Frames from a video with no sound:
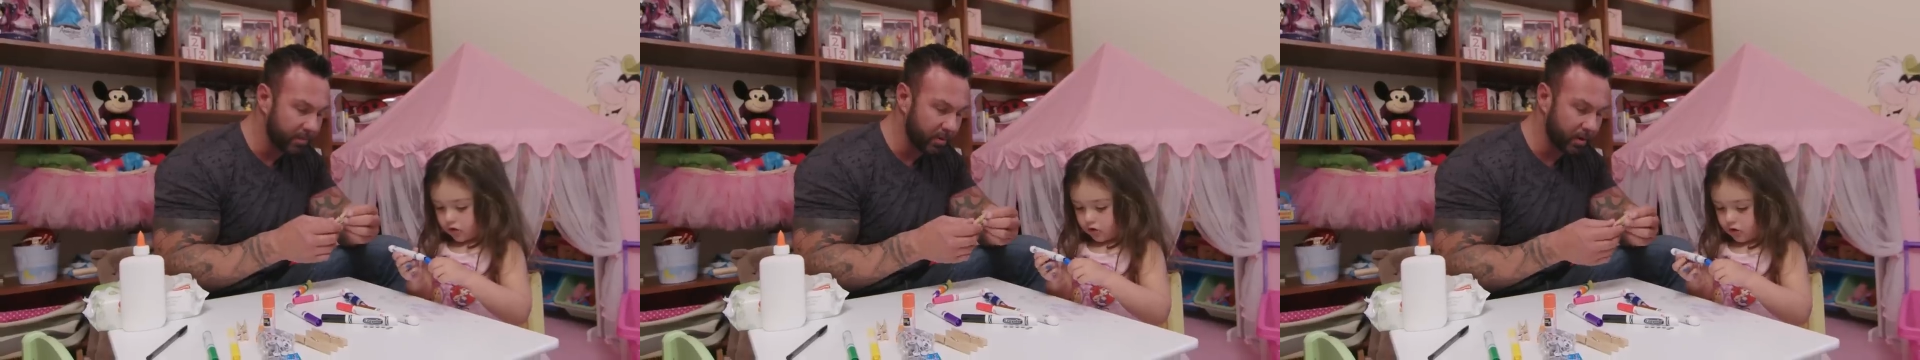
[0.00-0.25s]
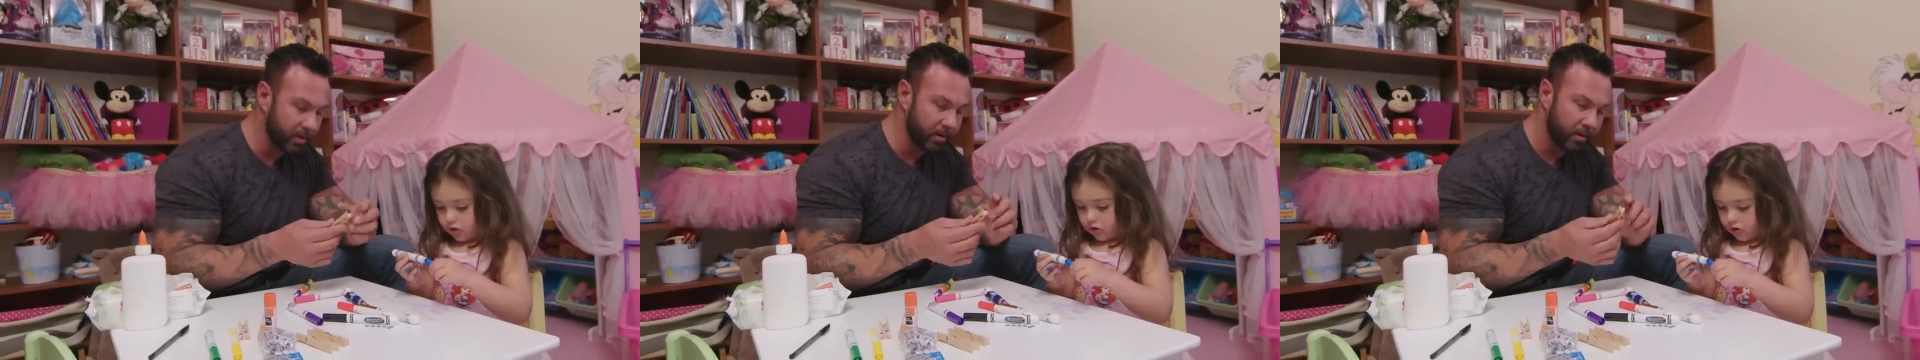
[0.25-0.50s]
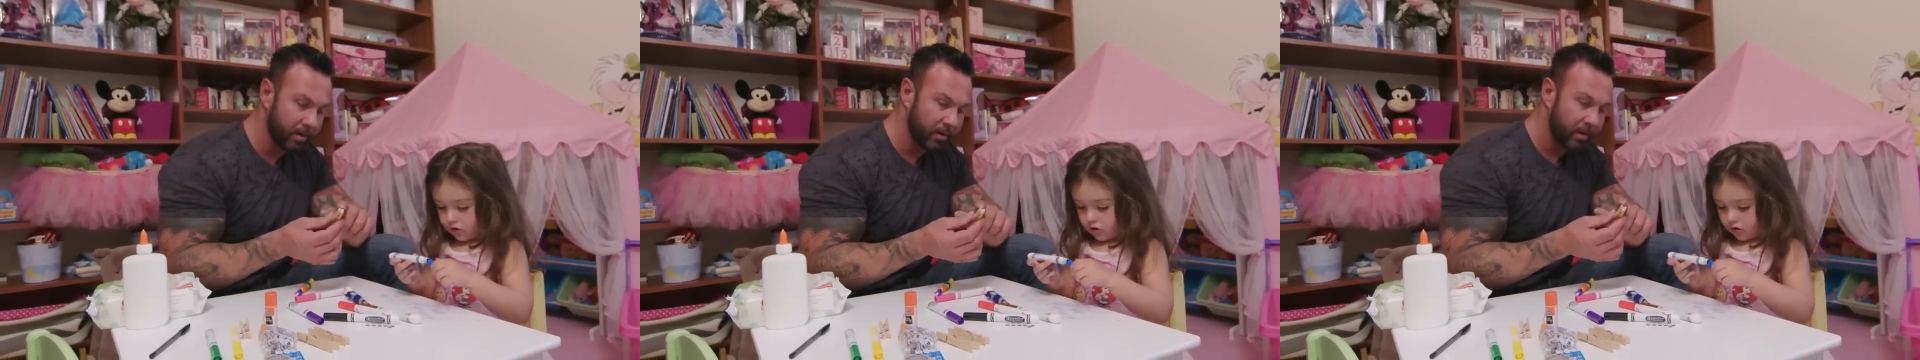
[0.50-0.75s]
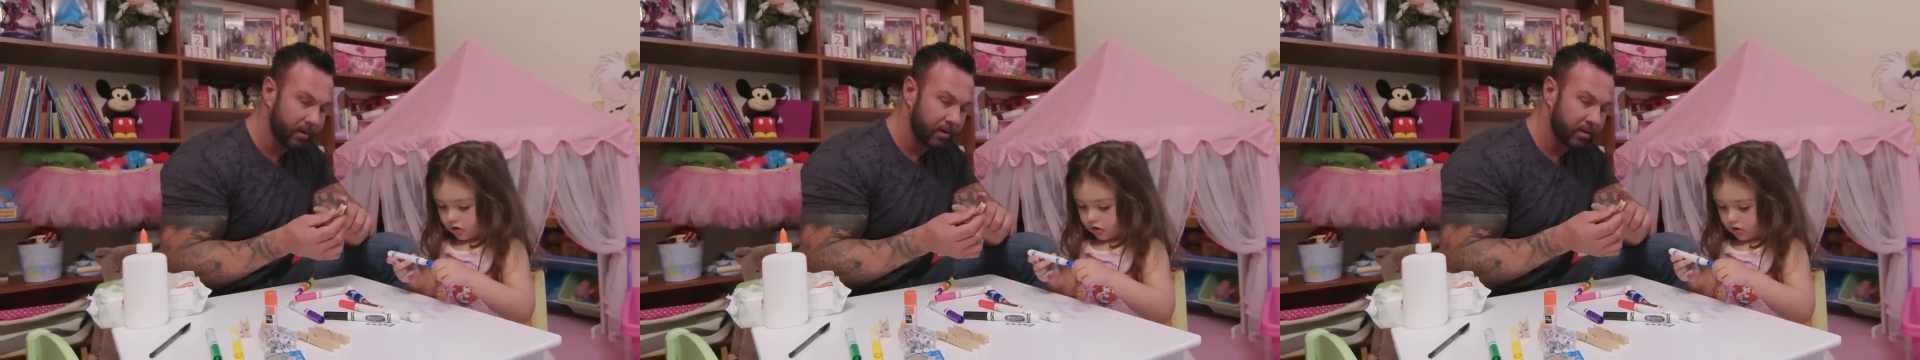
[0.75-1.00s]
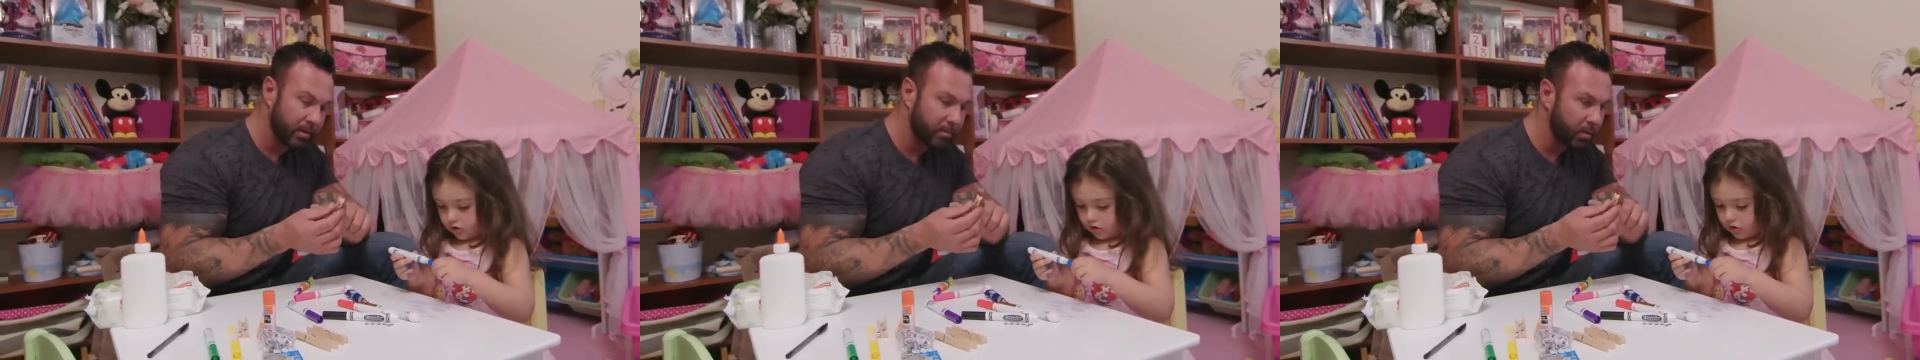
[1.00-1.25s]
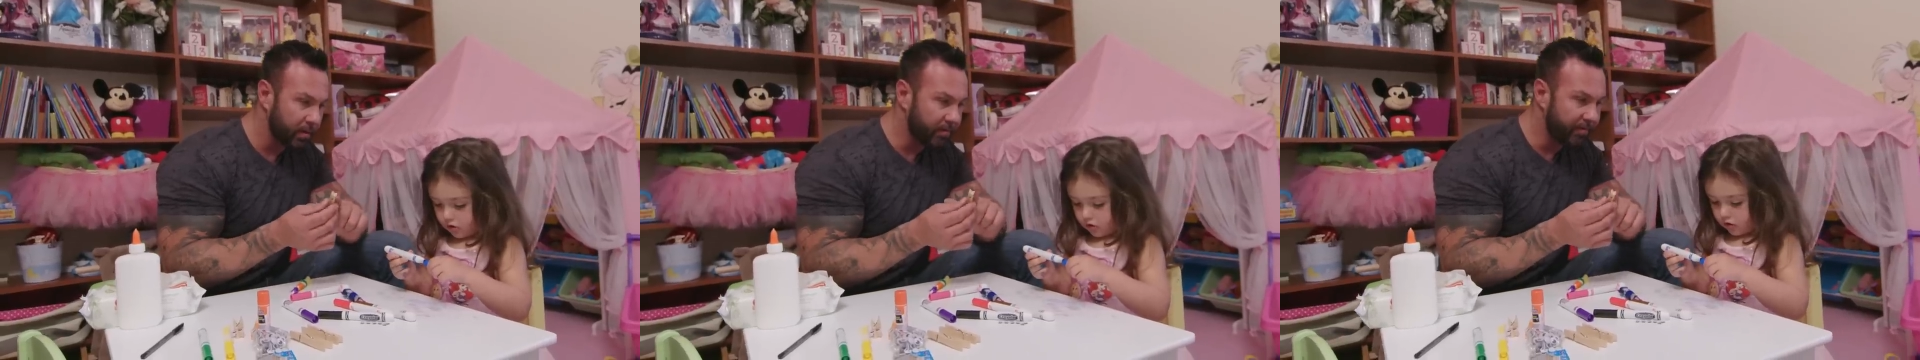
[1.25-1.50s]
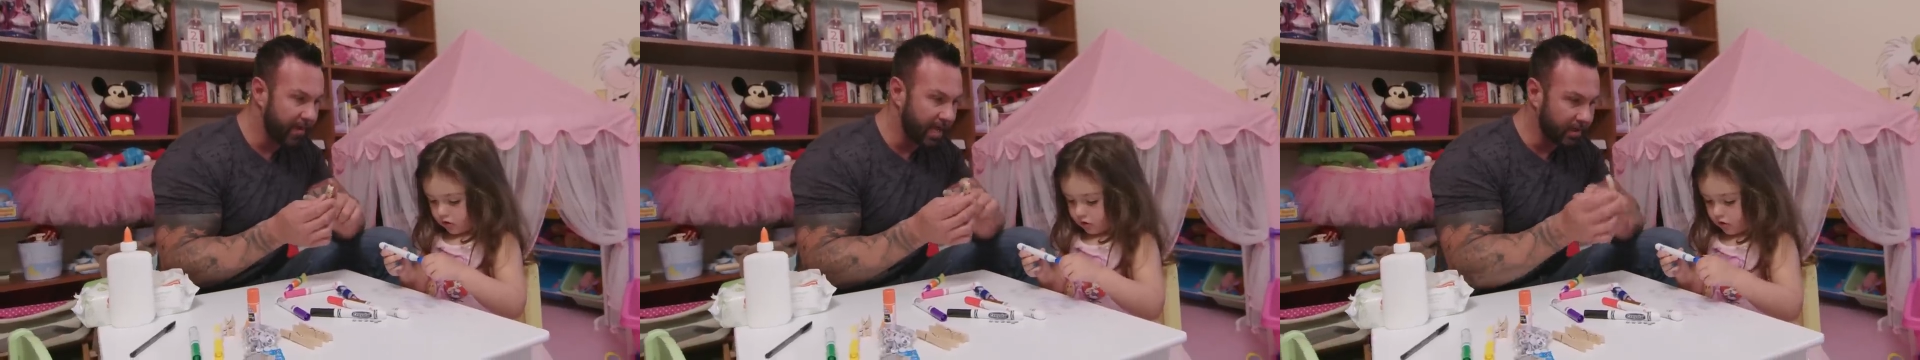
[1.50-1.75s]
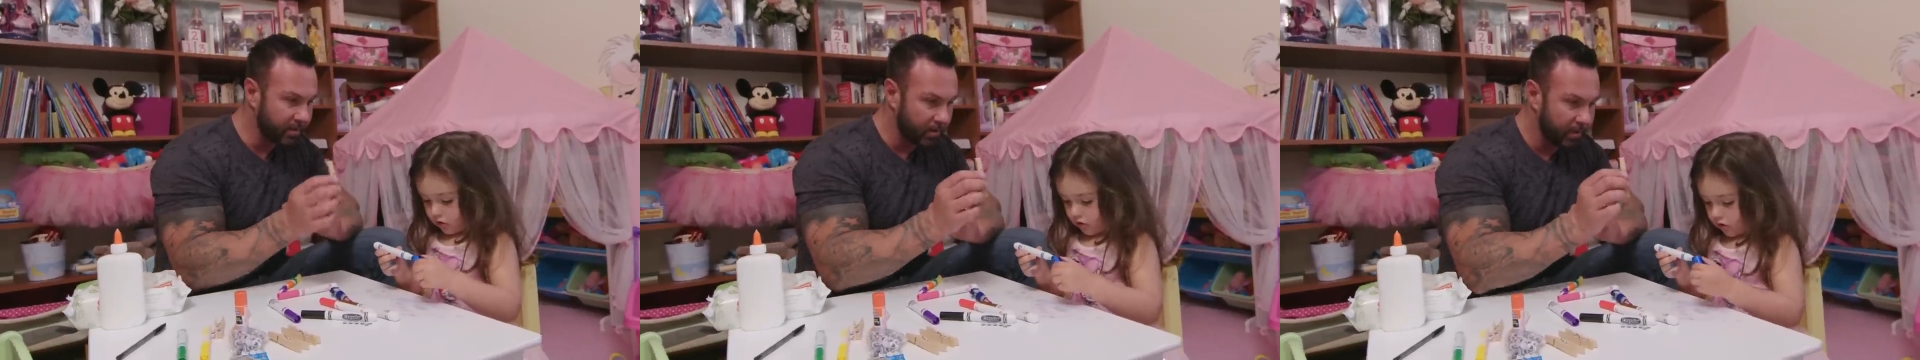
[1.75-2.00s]
Speaker 1: to put some sort of
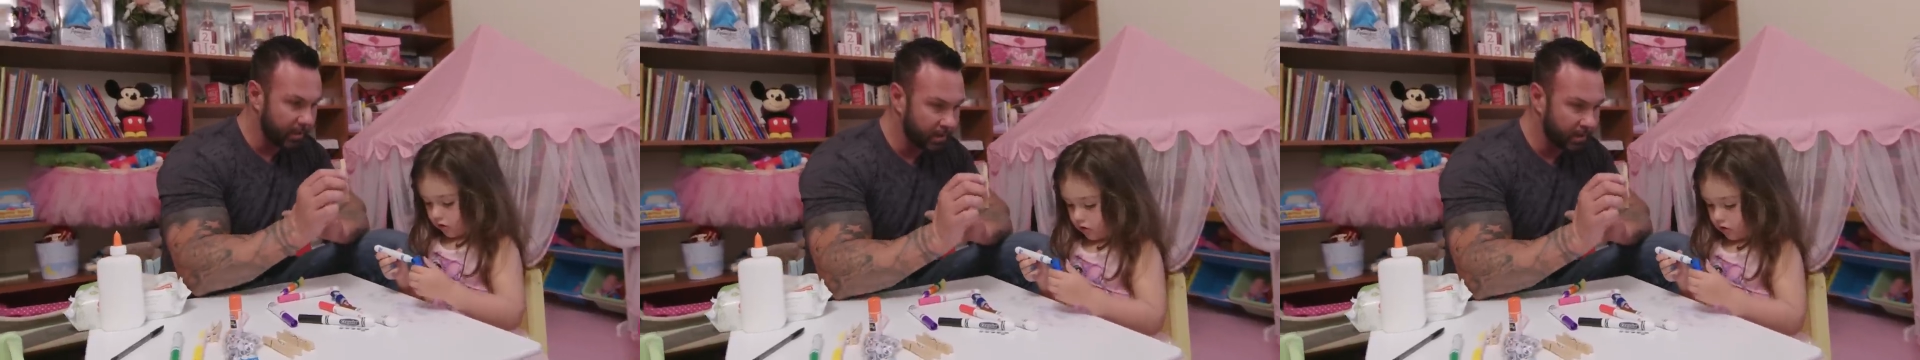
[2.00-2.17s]
face on